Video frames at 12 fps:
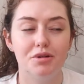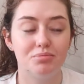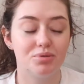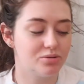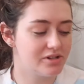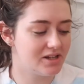
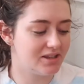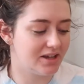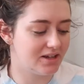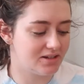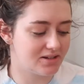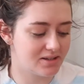protein
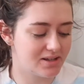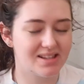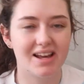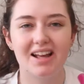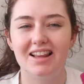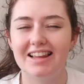that you just, it's
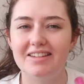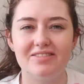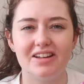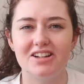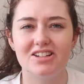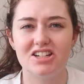like a
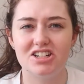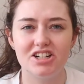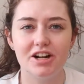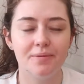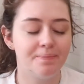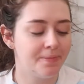leave-in
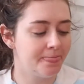conditioner.